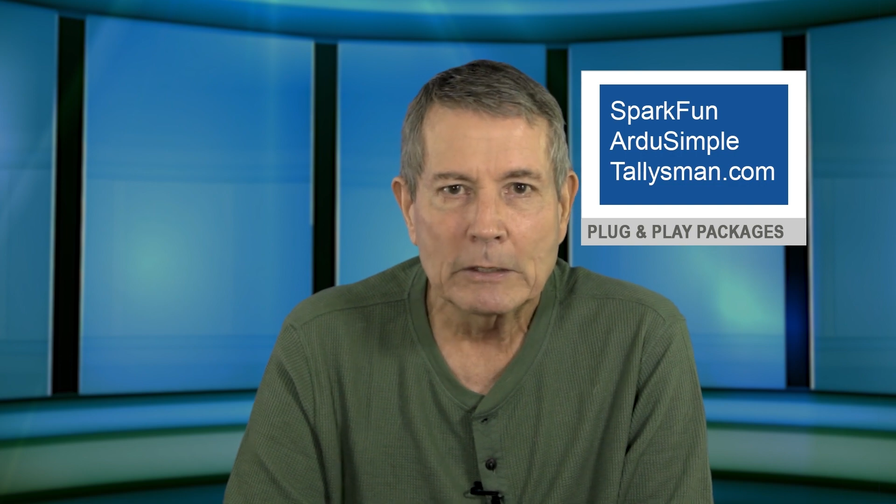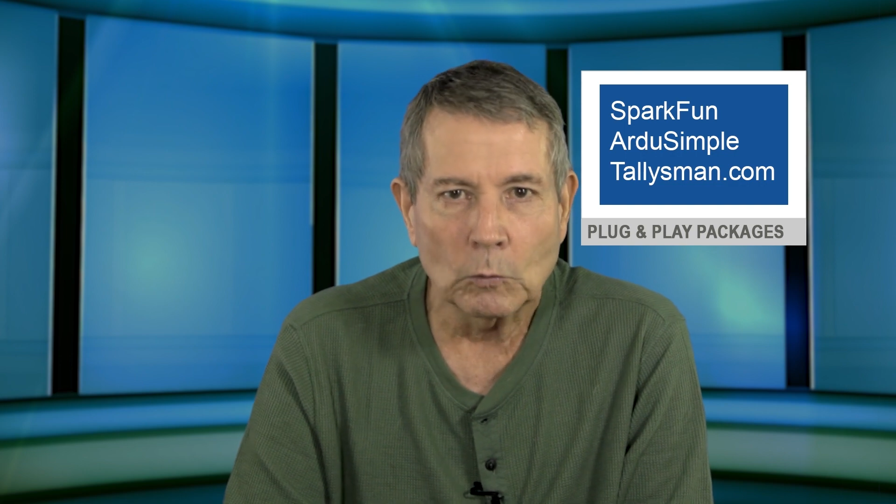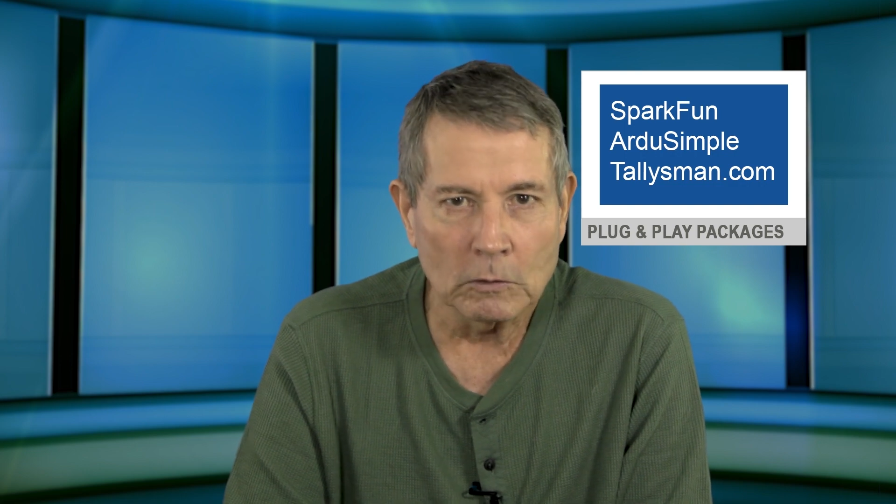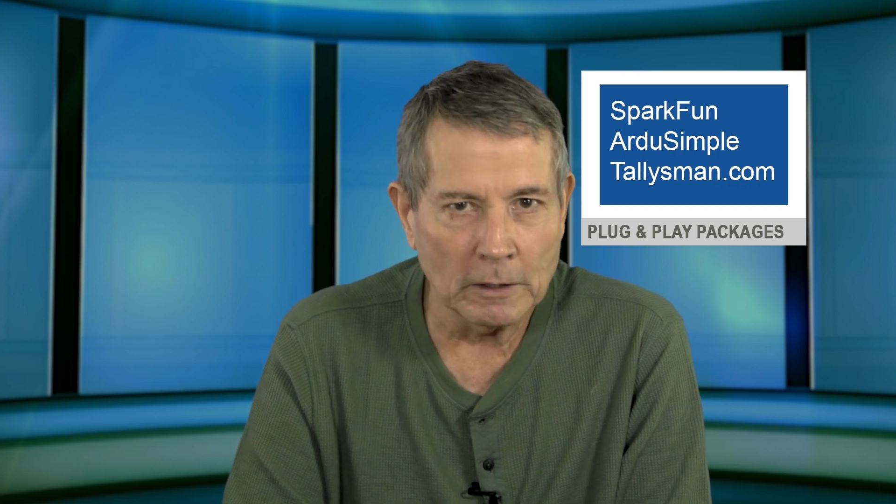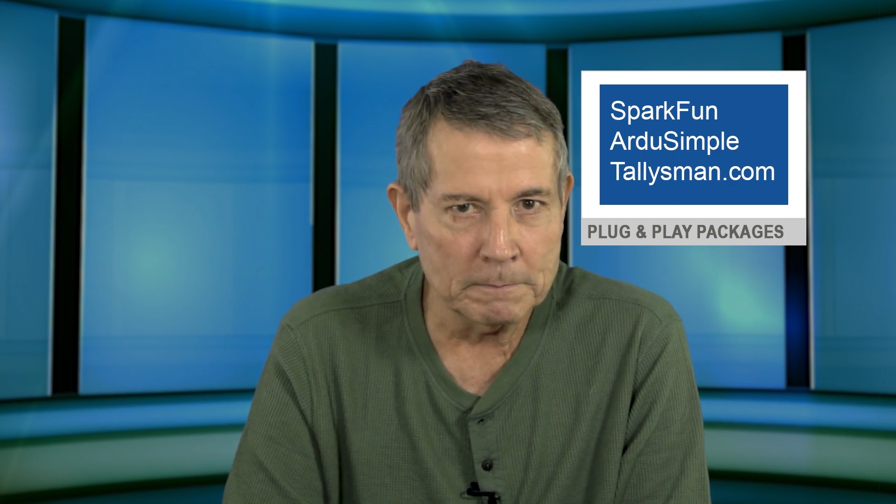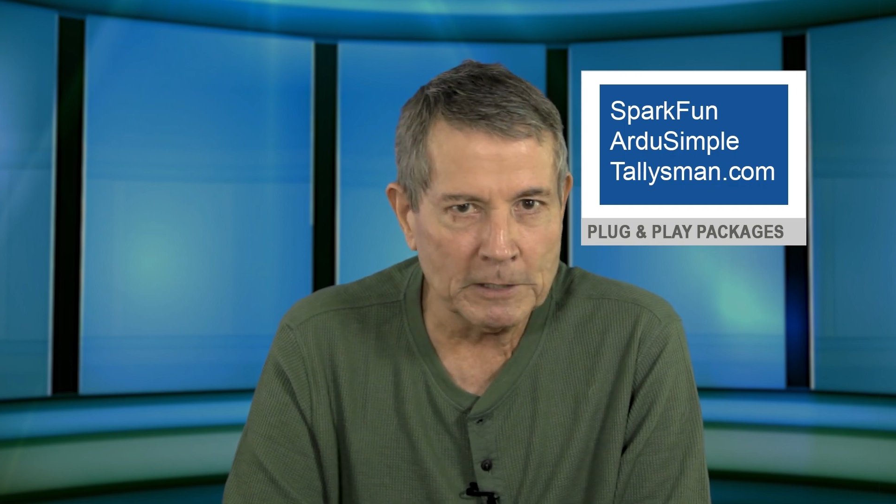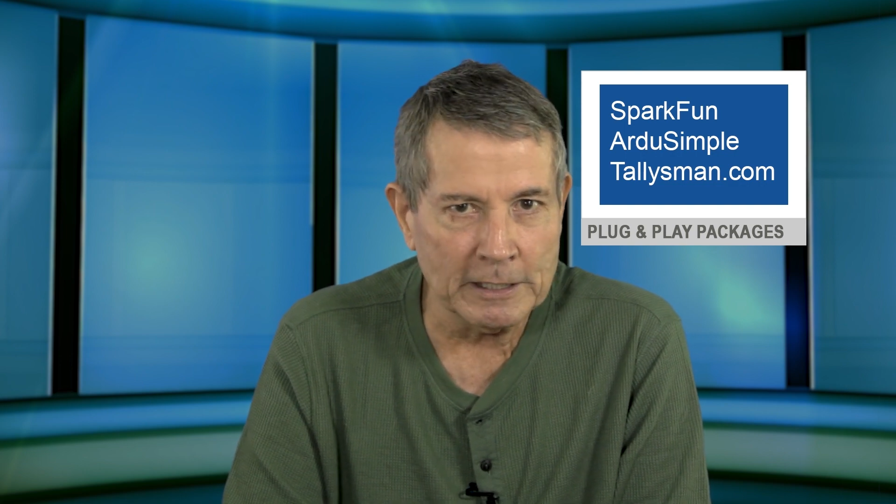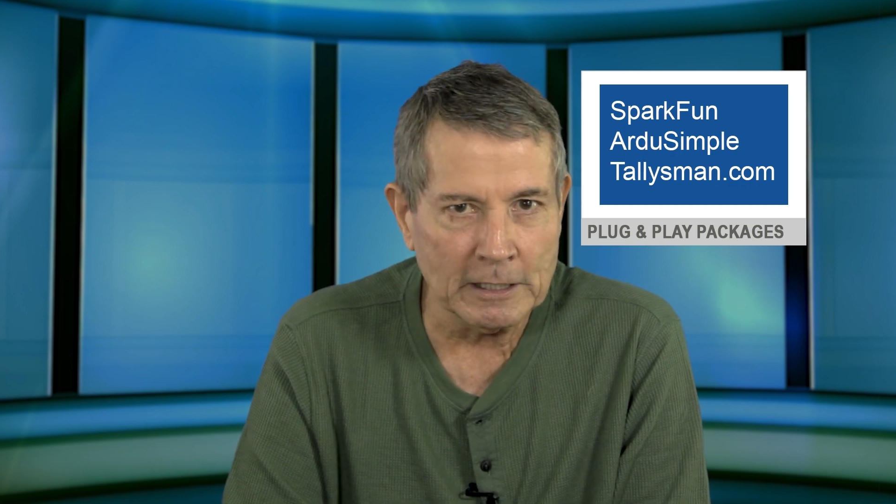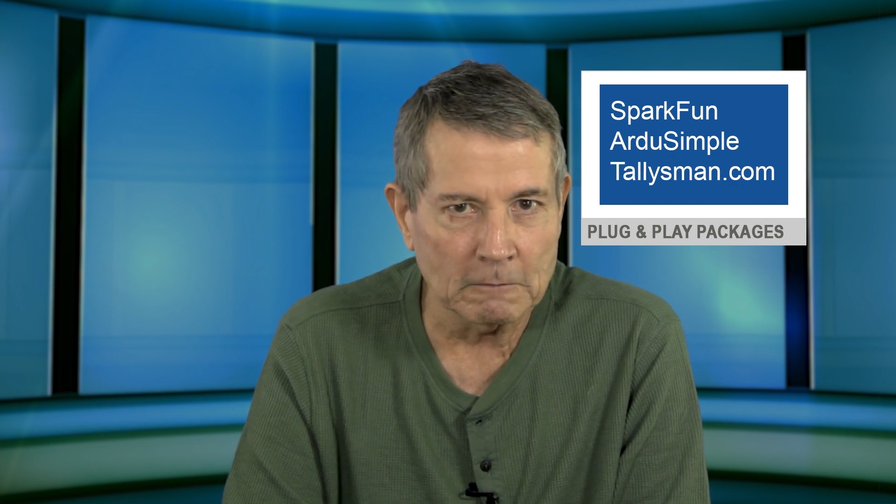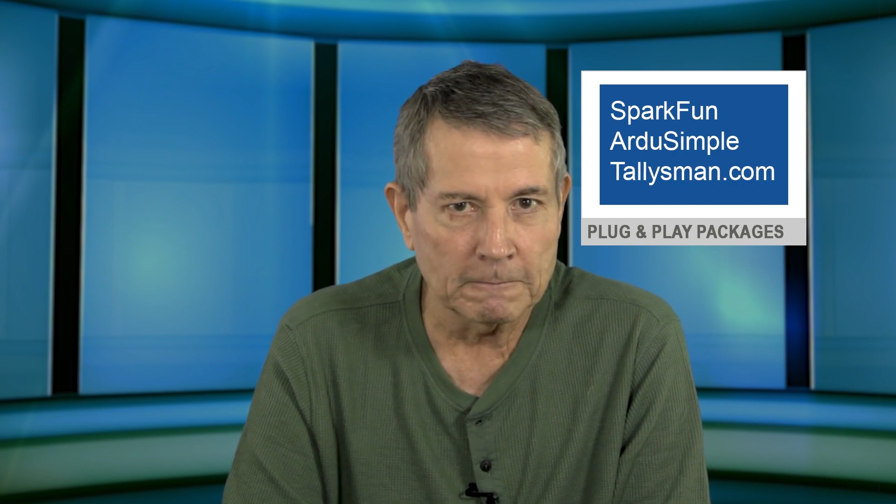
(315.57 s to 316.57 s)
or
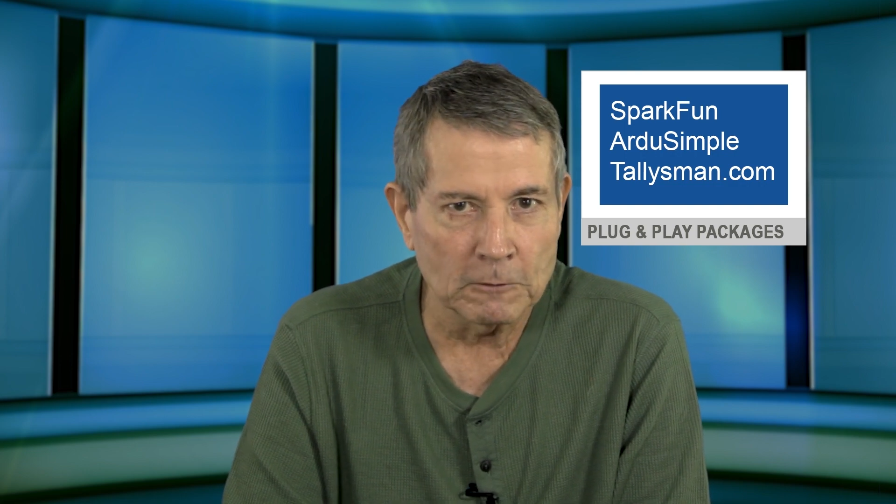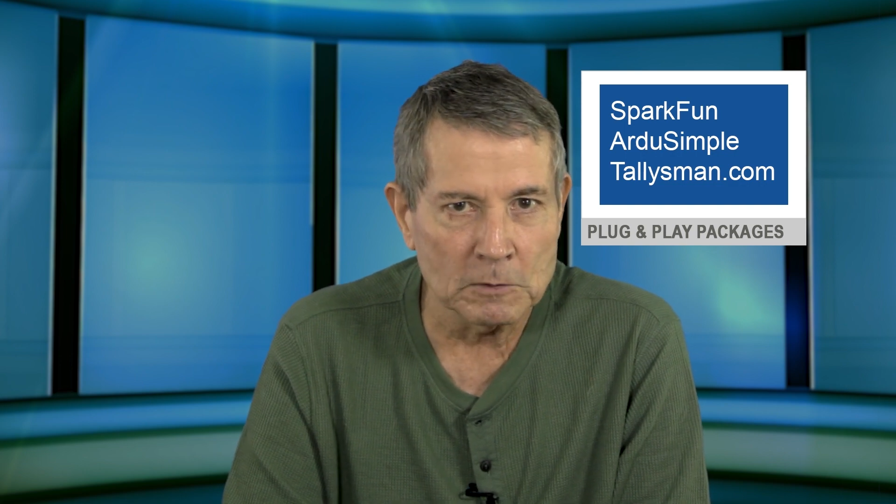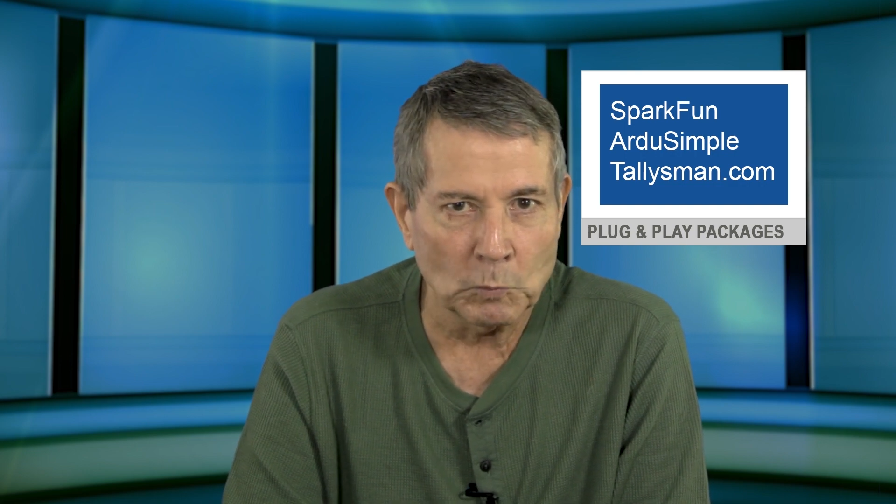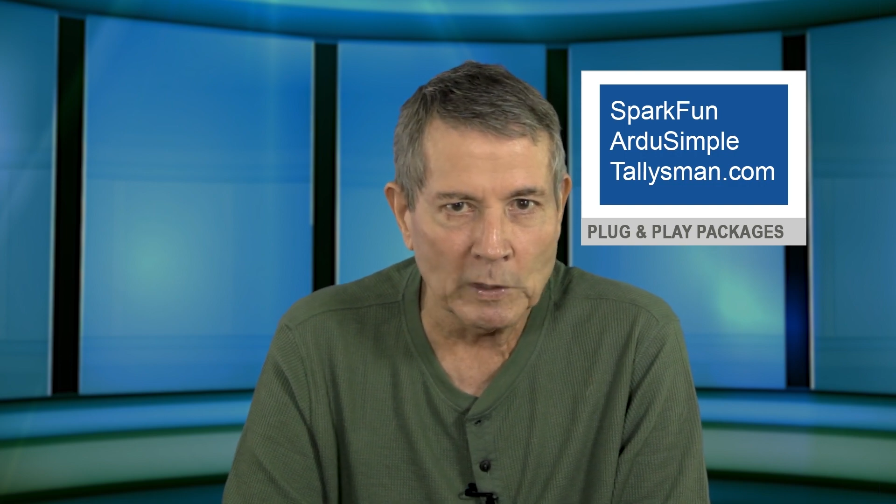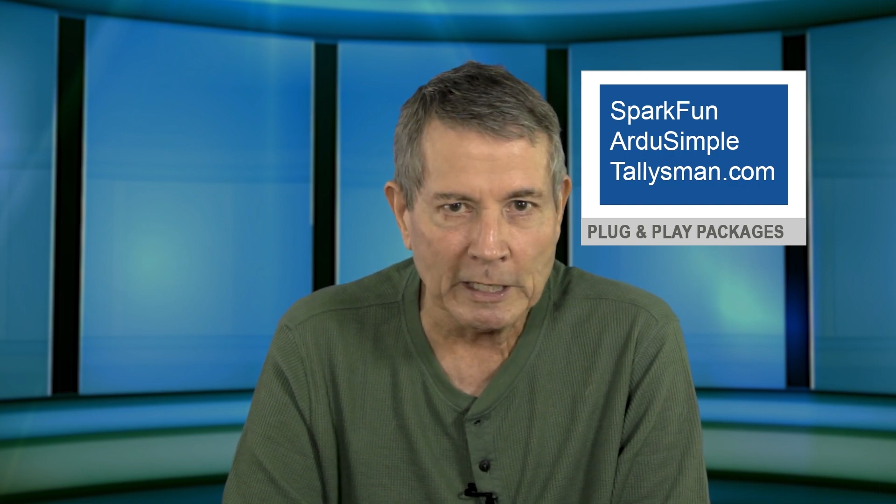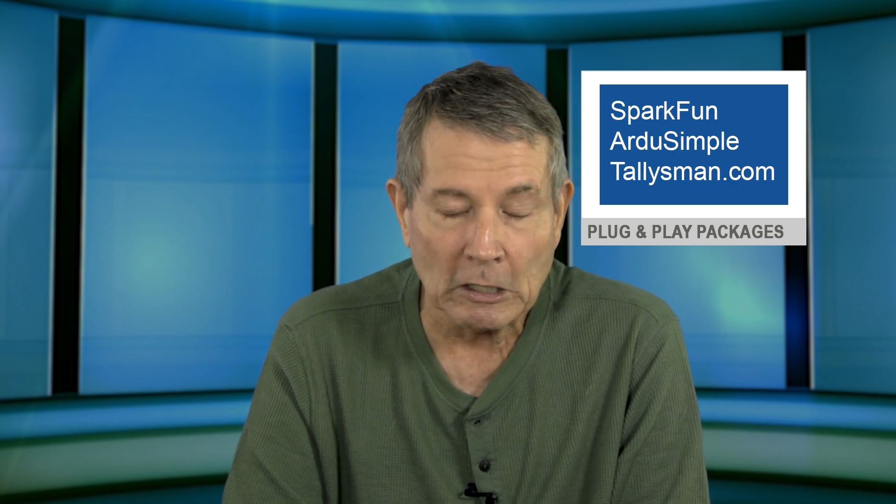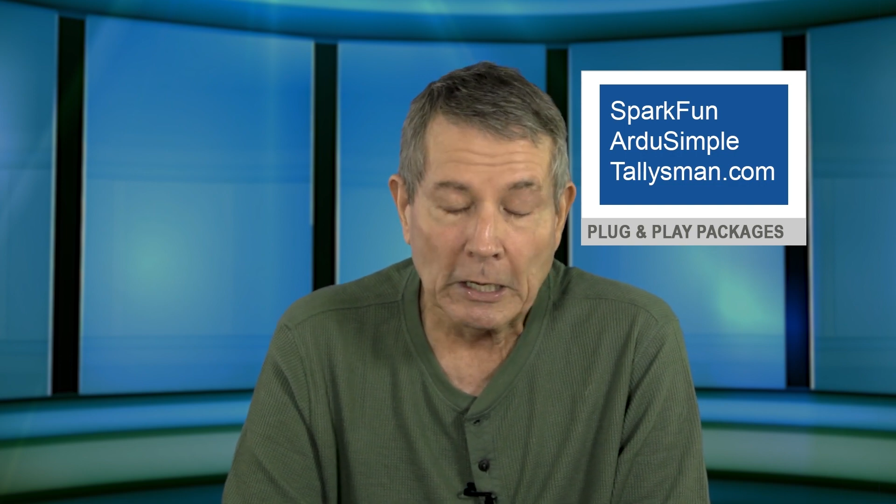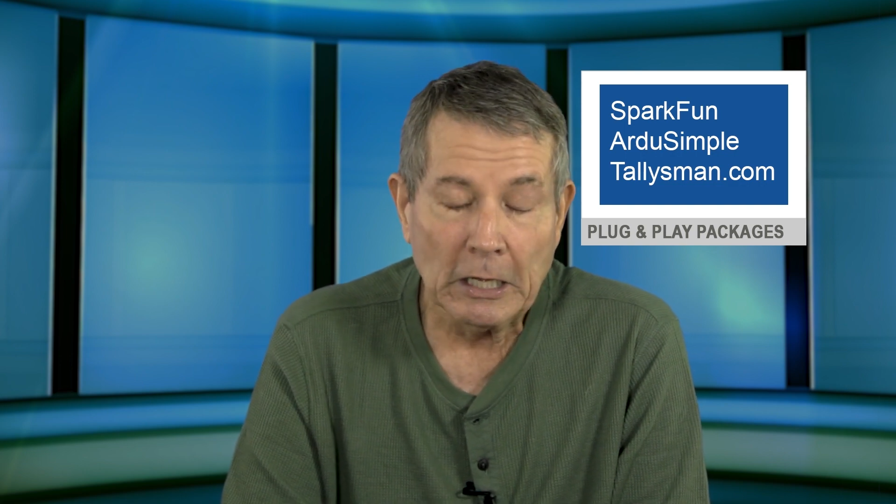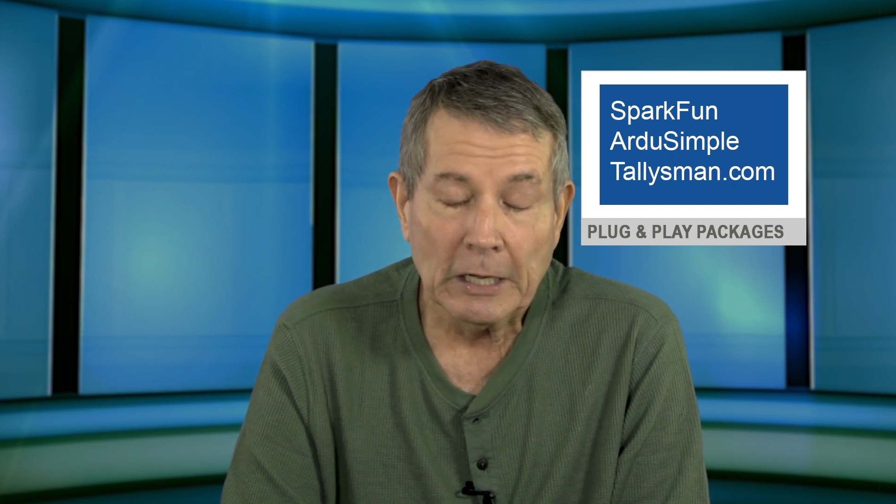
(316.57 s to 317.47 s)
updating firmware,